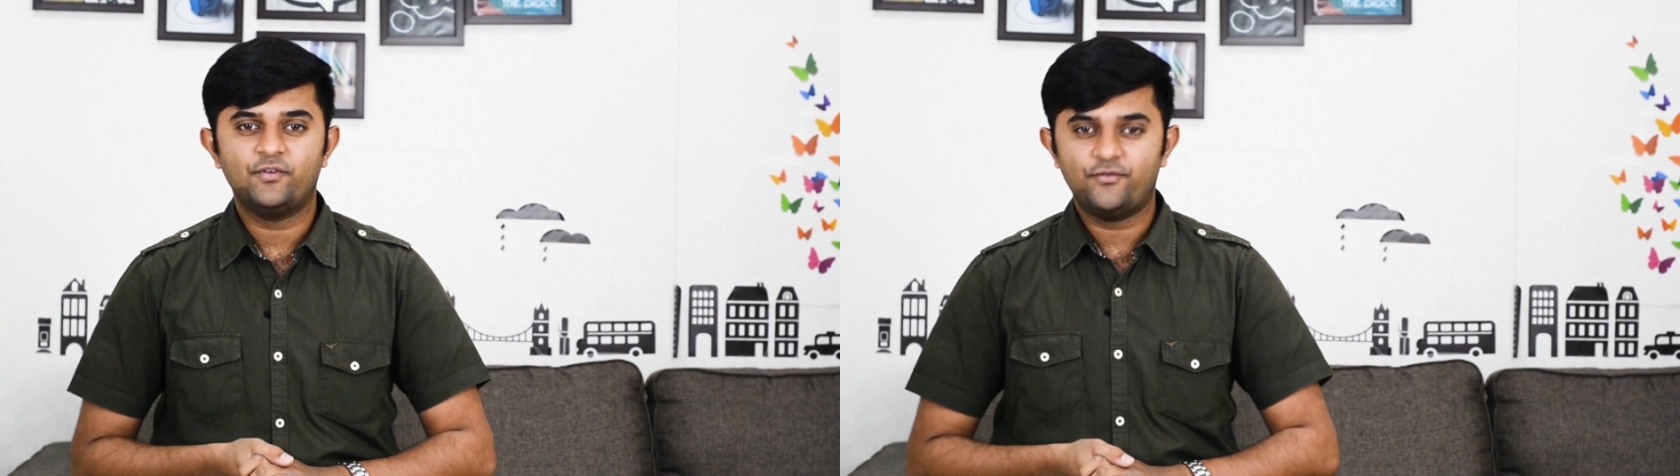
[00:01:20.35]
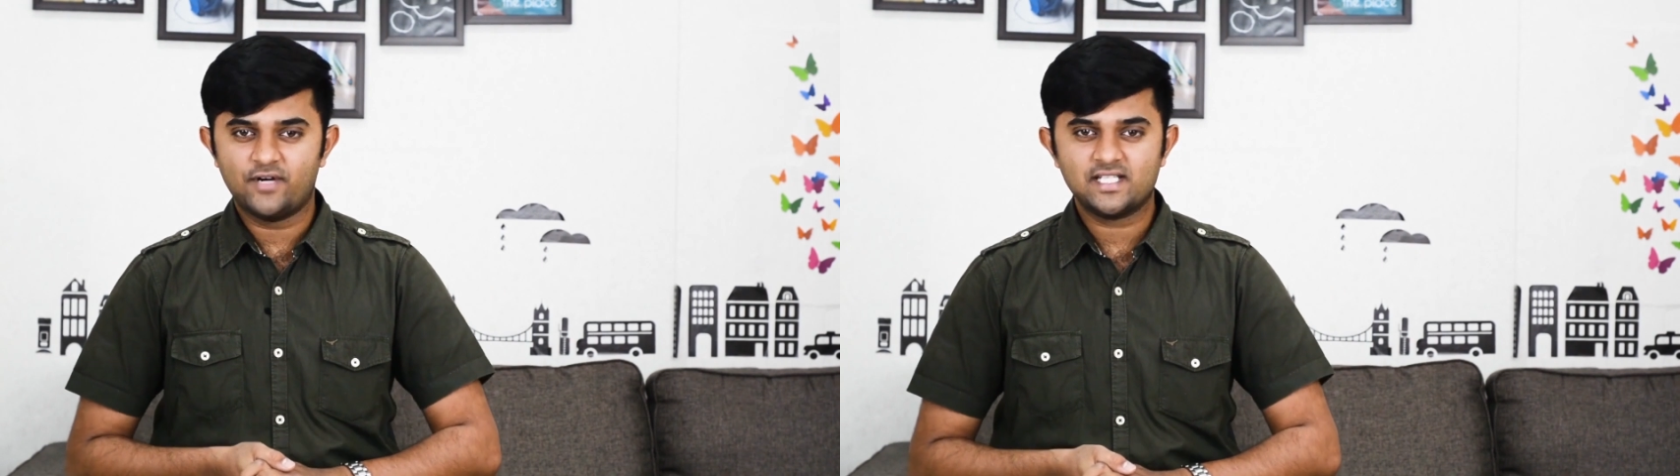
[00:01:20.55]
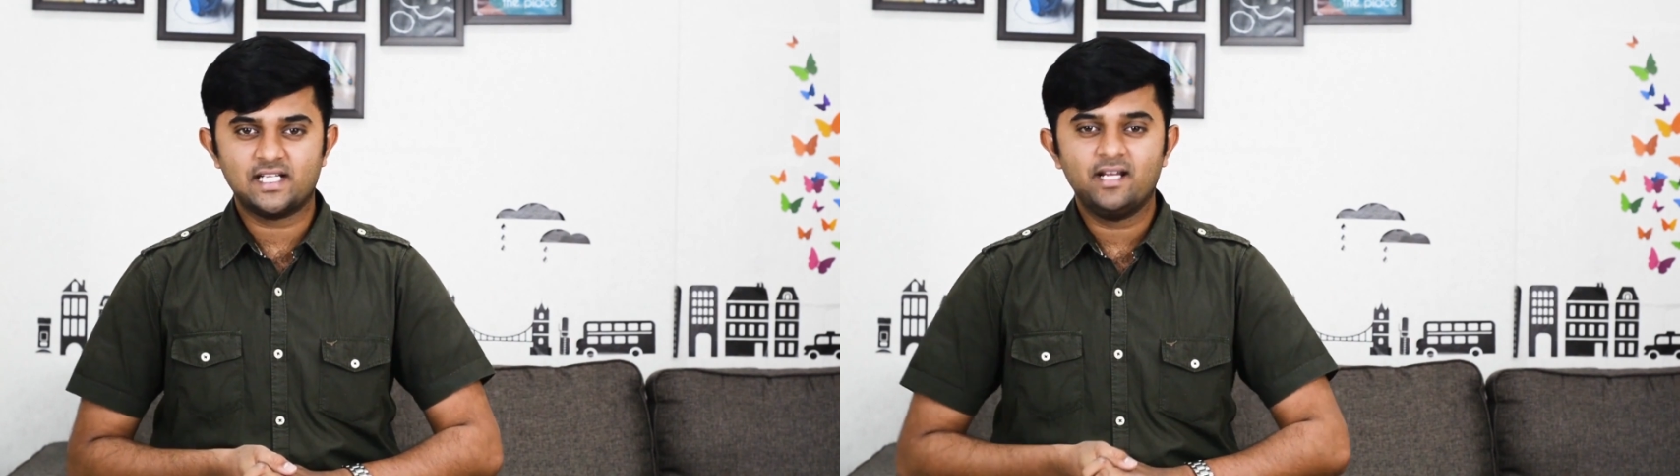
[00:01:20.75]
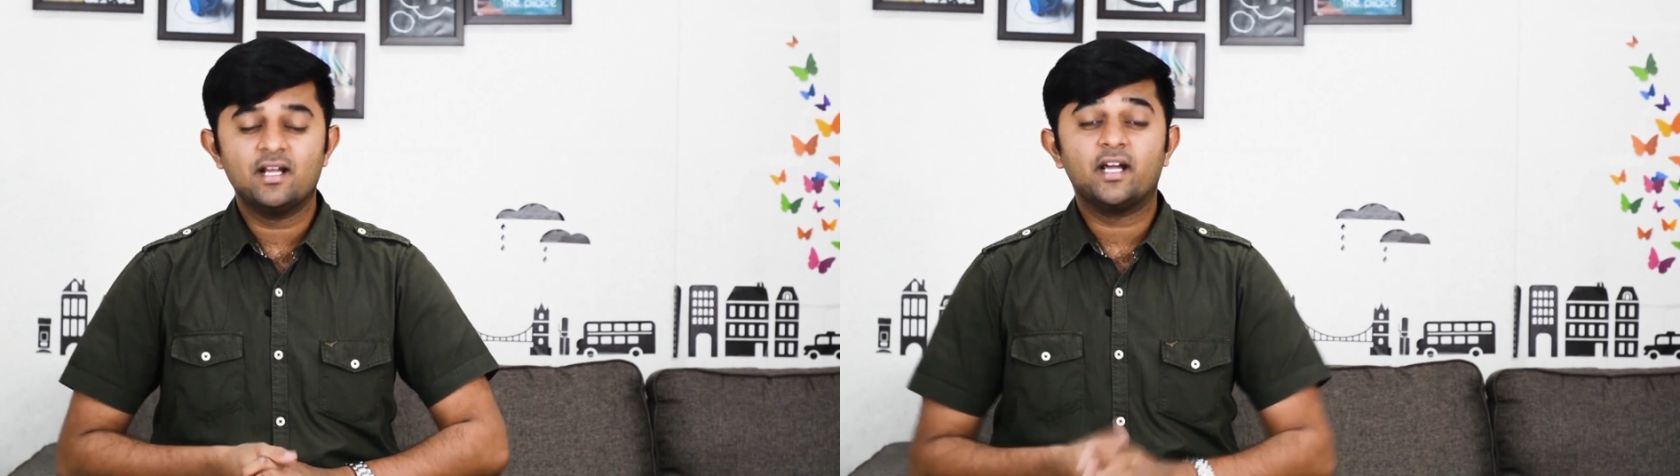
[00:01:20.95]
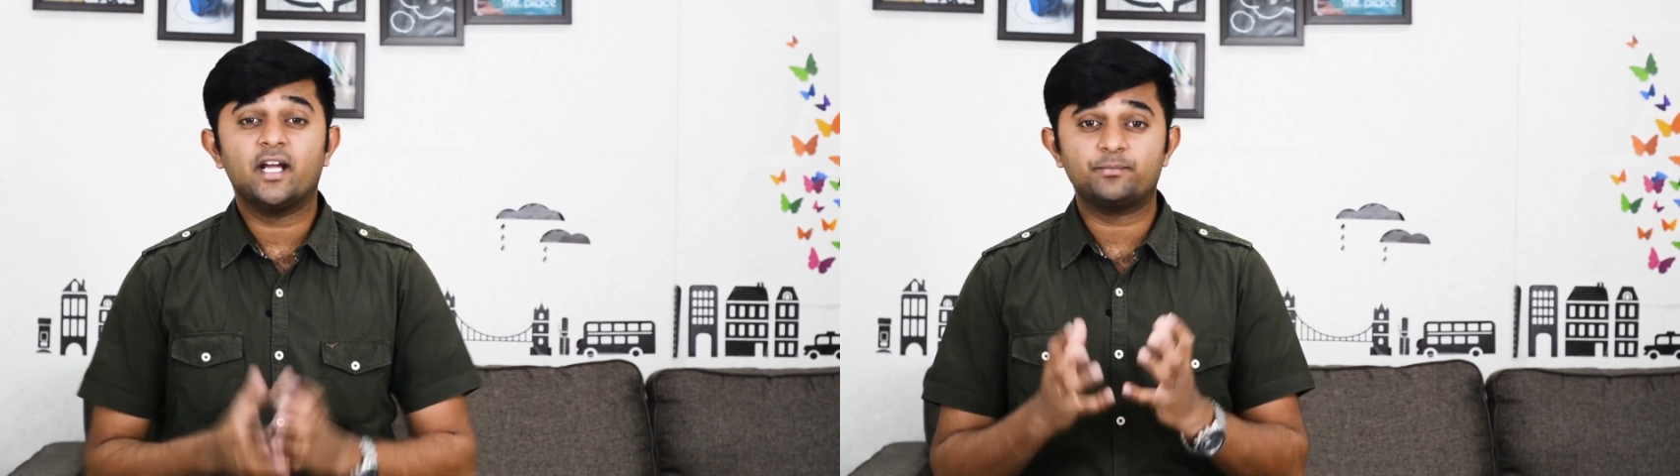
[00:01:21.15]
Firstly,
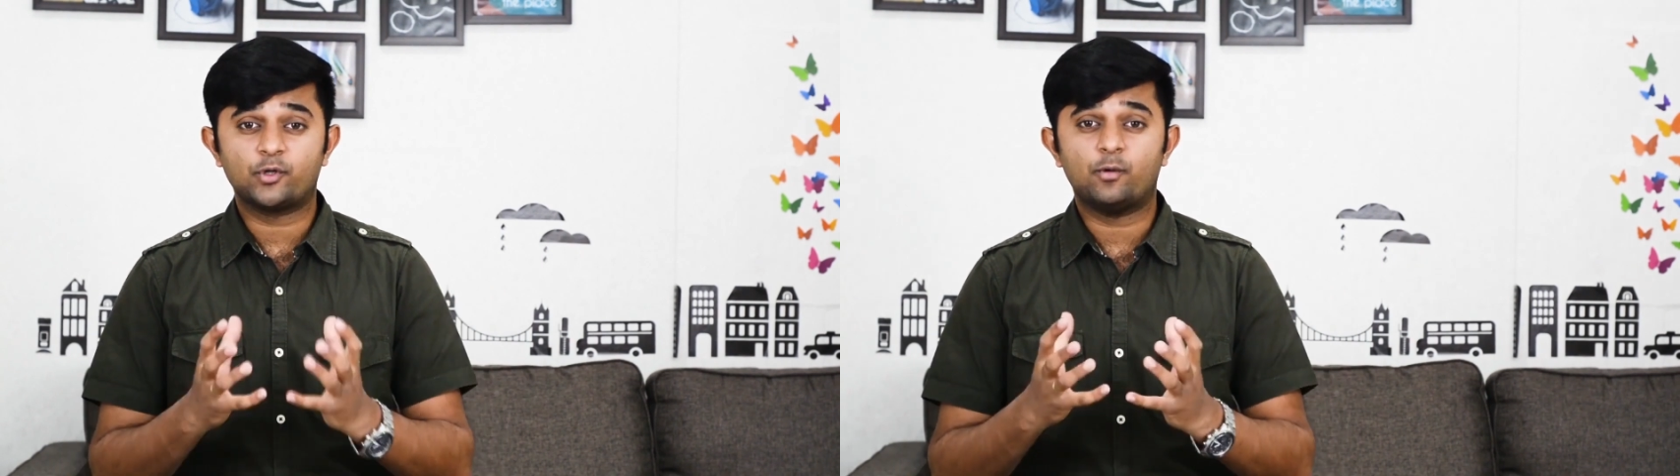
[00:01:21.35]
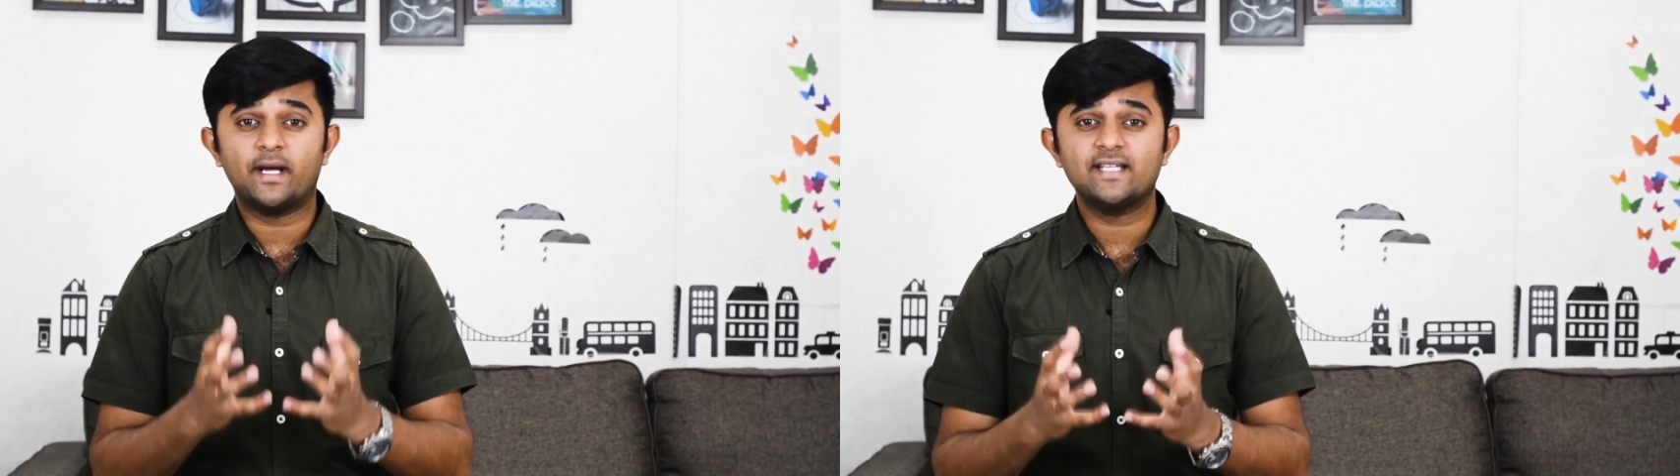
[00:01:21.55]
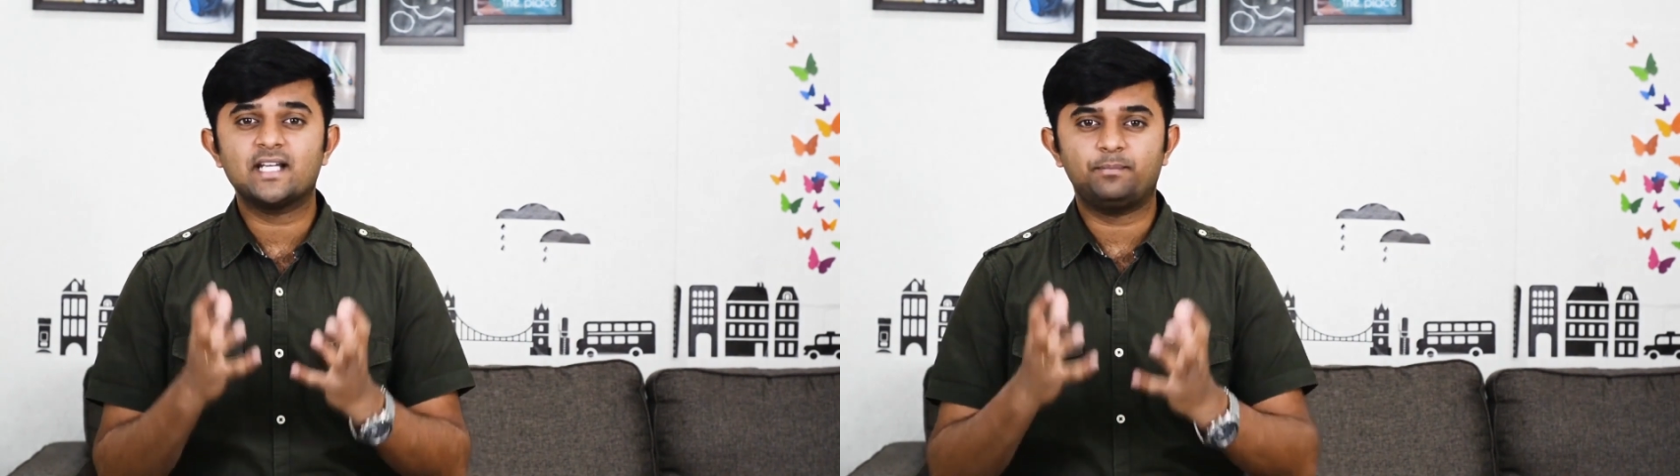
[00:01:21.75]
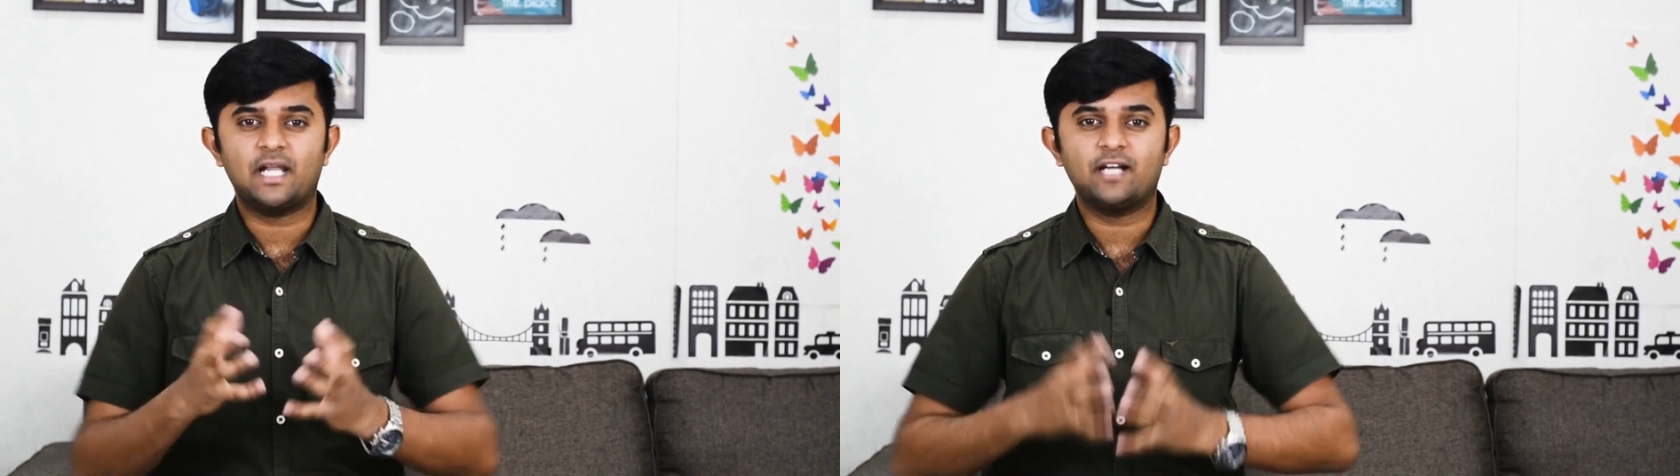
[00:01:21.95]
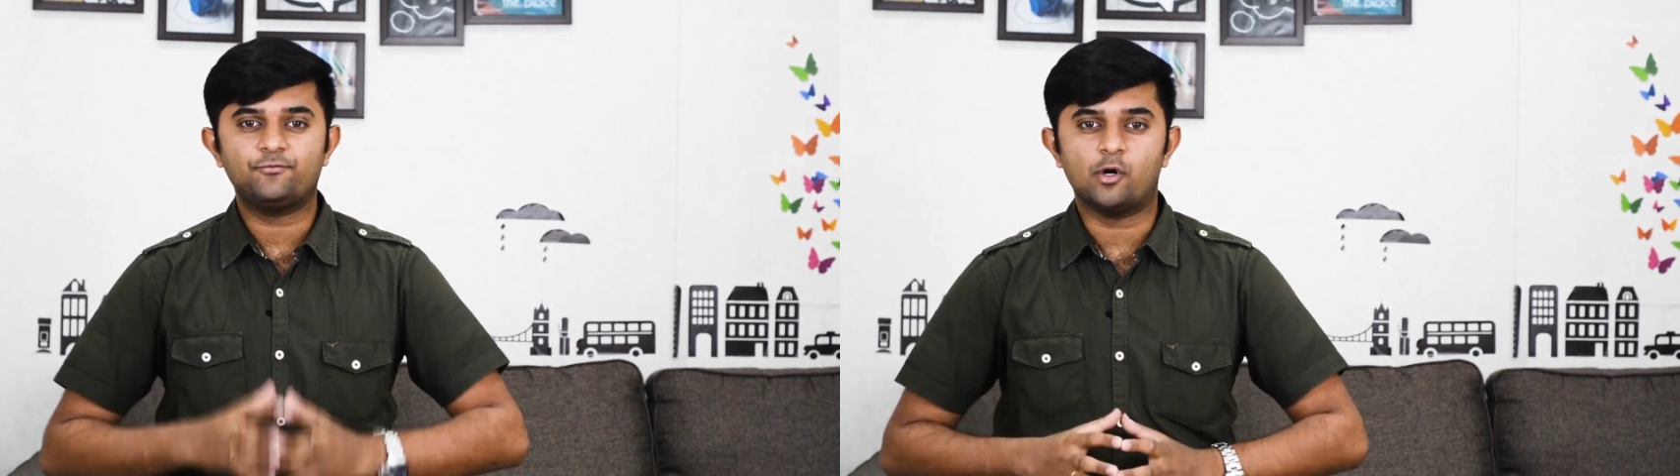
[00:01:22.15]
it provides a
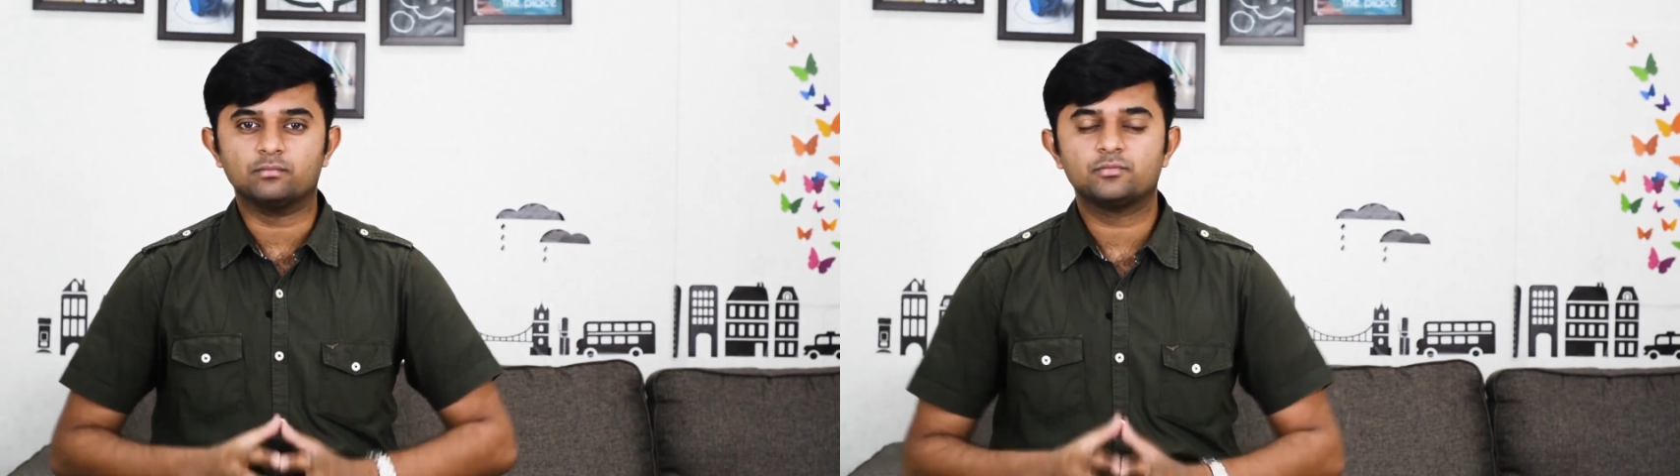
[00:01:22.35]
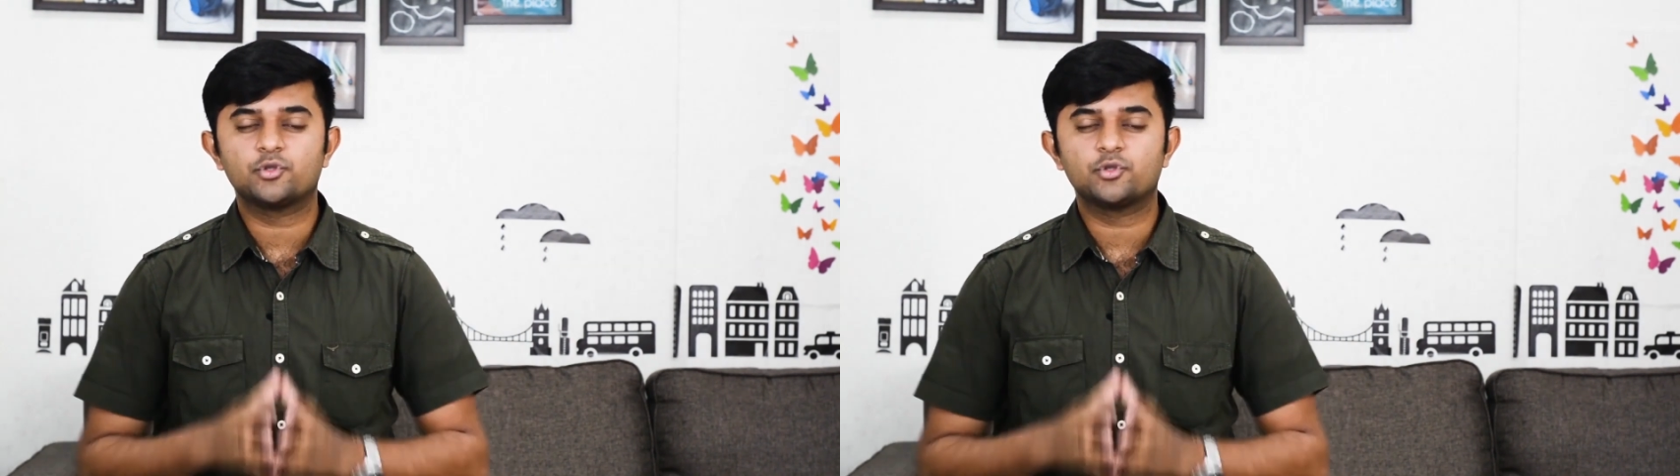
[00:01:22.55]
platform